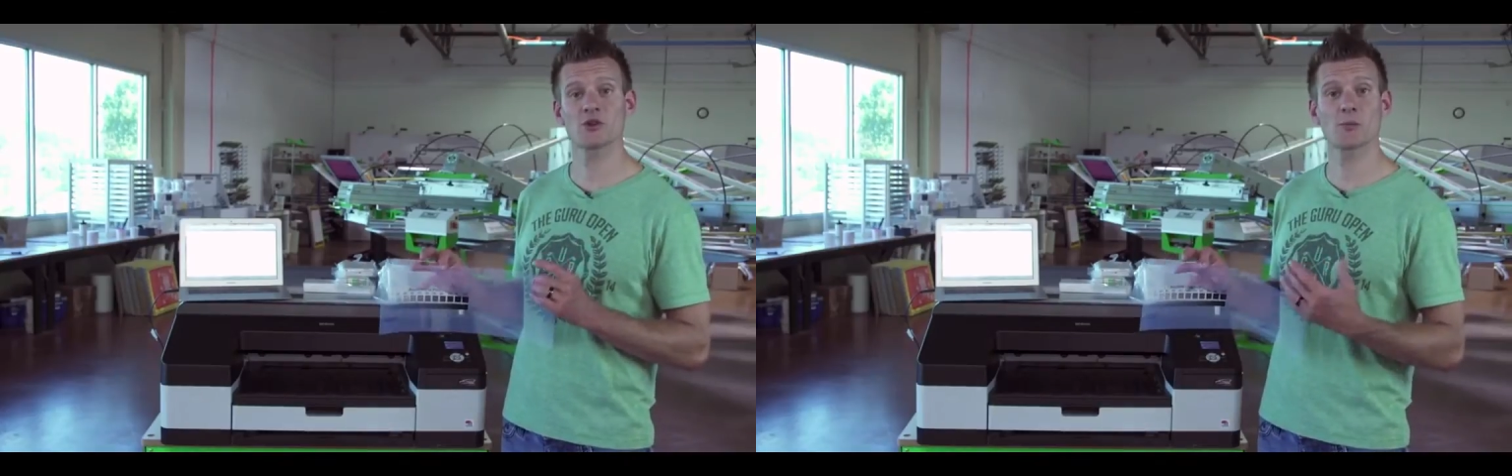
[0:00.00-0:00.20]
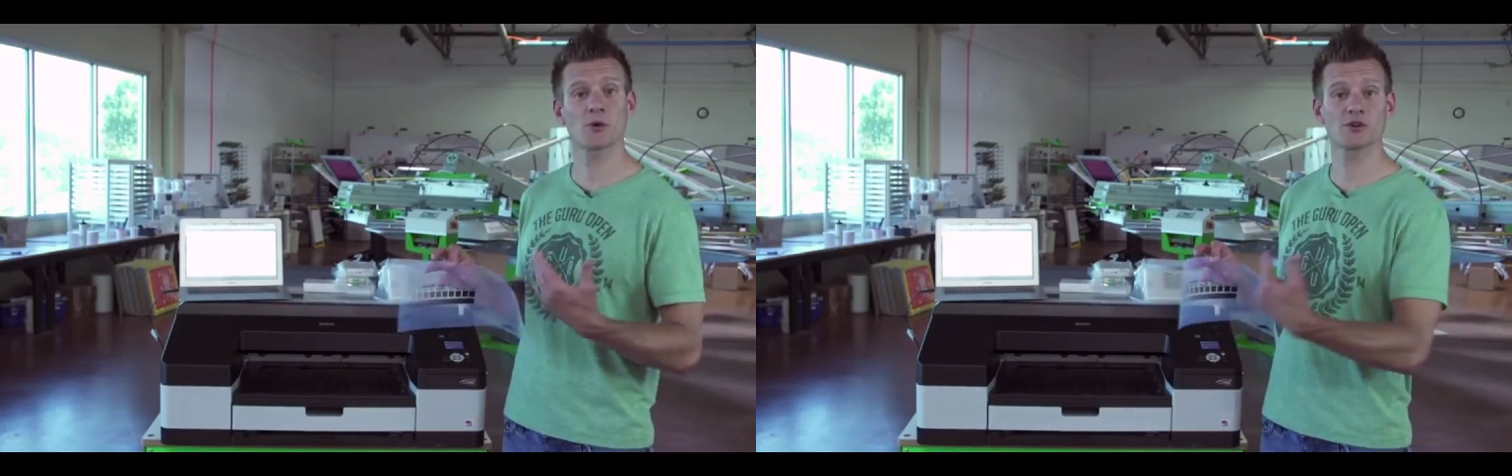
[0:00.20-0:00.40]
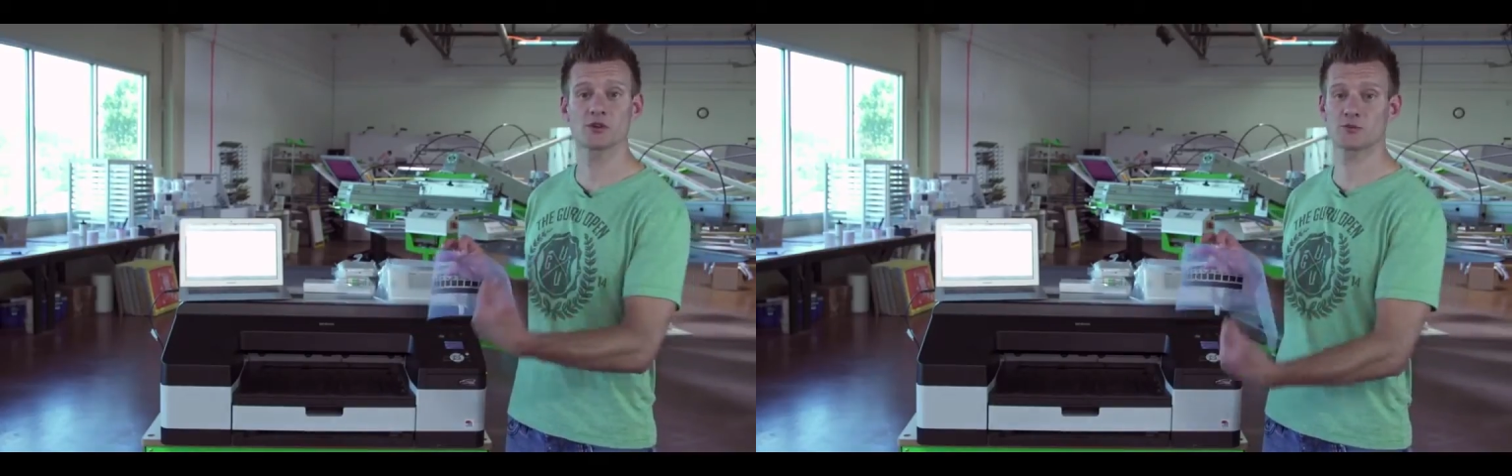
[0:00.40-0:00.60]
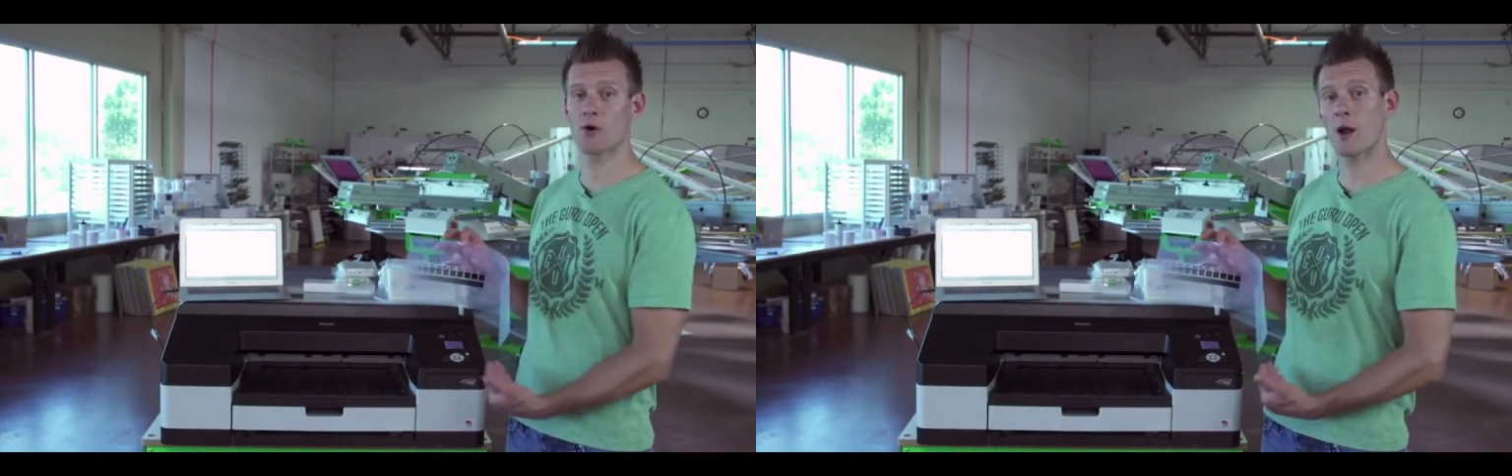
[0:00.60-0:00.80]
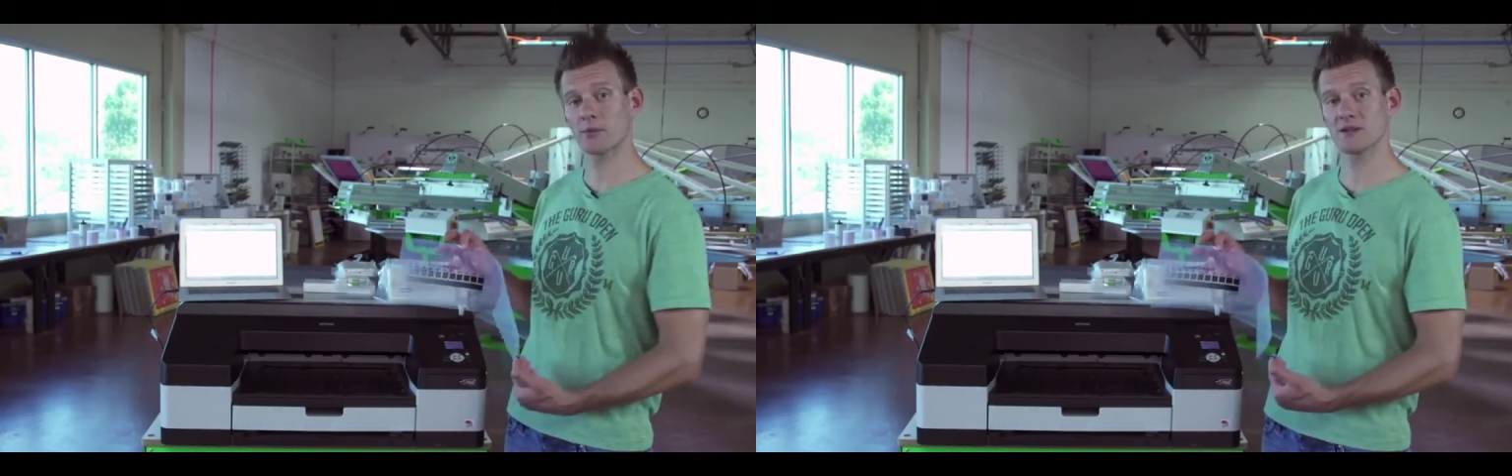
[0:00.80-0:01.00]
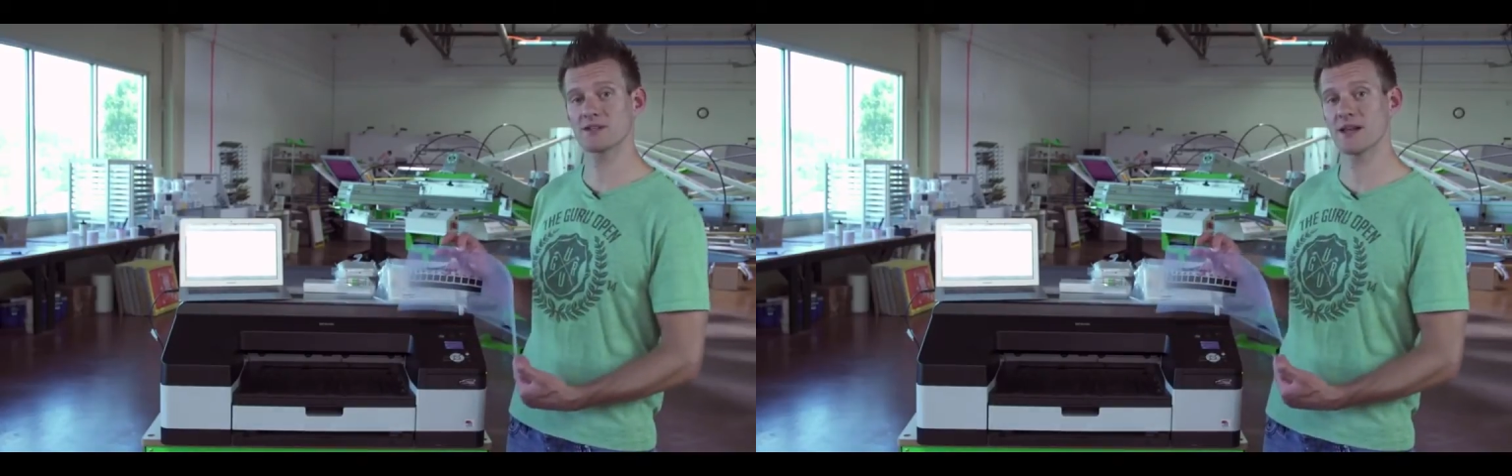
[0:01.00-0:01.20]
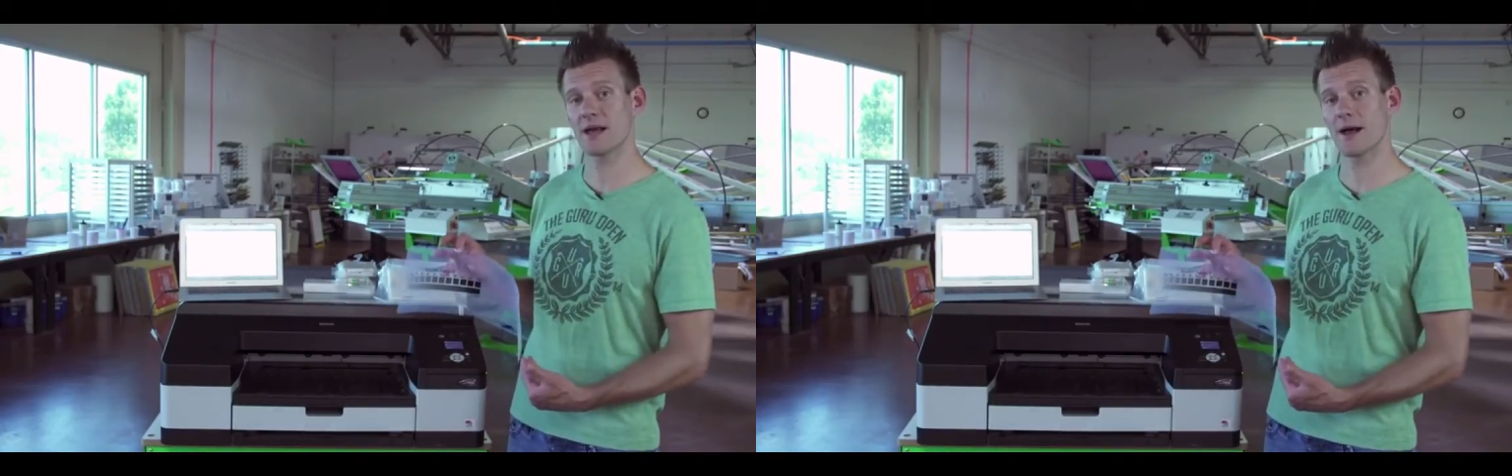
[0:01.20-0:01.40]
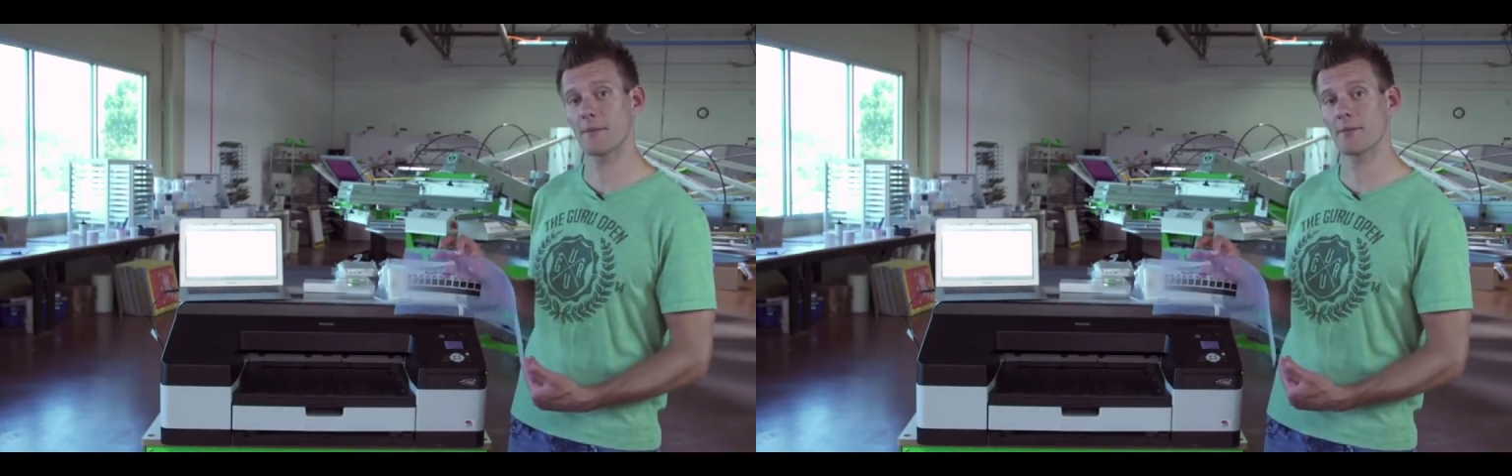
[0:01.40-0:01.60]
your printer is properly
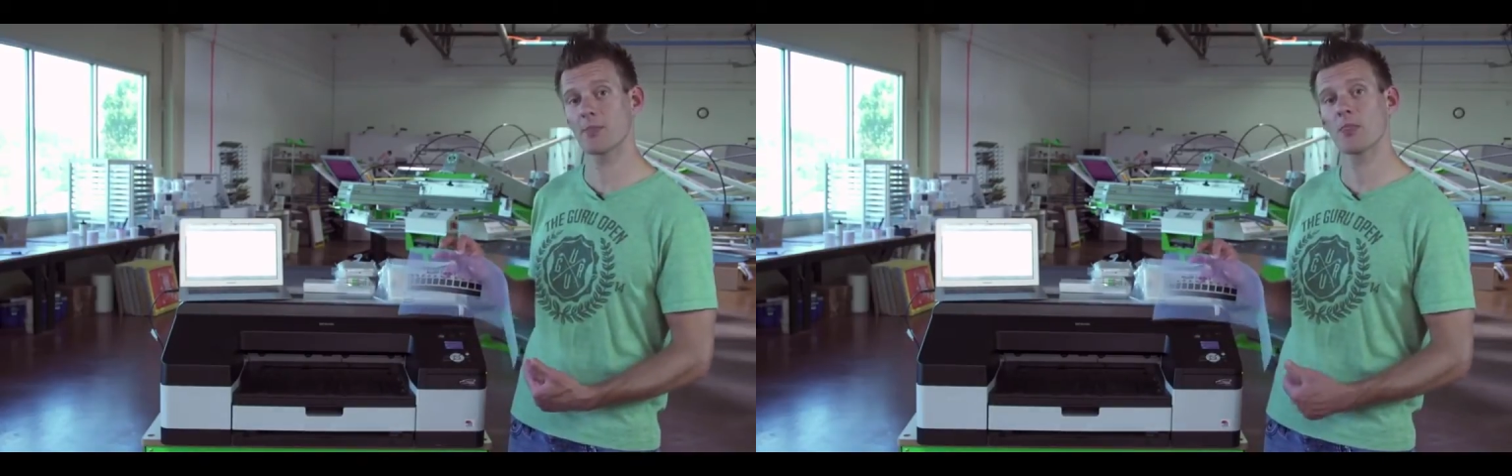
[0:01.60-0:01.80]
set up.